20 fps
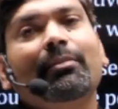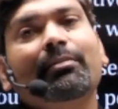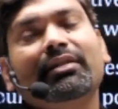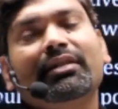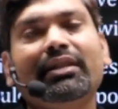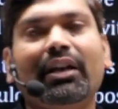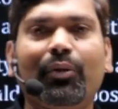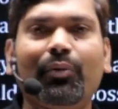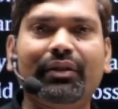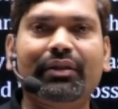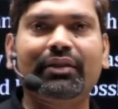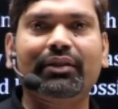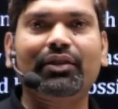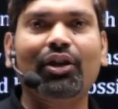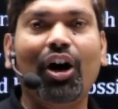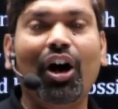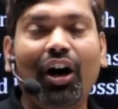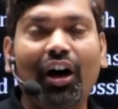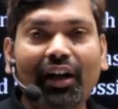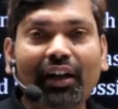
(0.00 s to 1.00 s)
services,
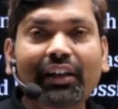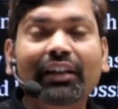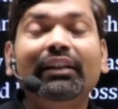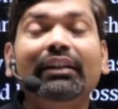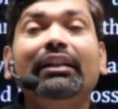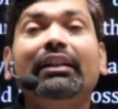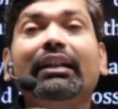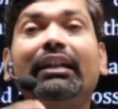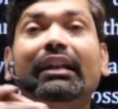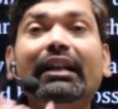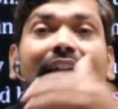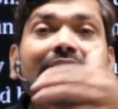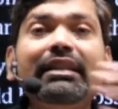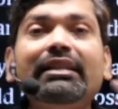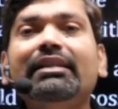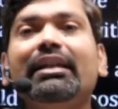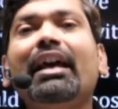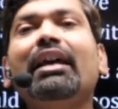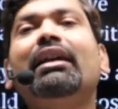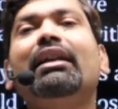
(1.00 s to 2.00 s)
or
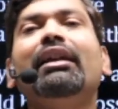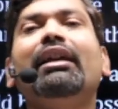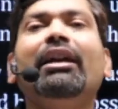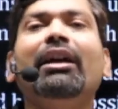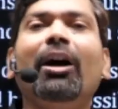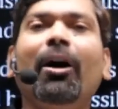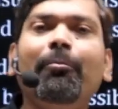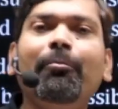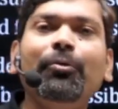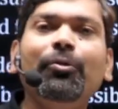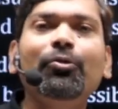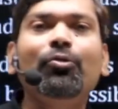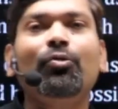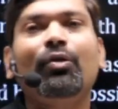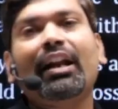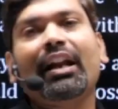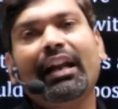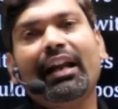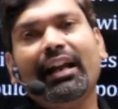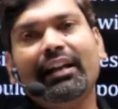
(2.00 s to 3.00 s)
recycling of
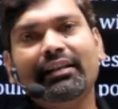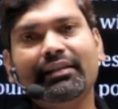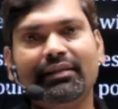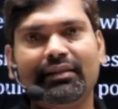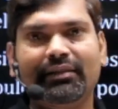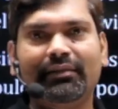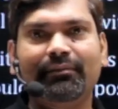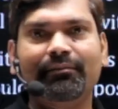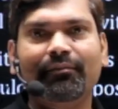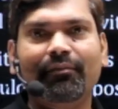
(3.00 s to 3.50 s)
nutrients,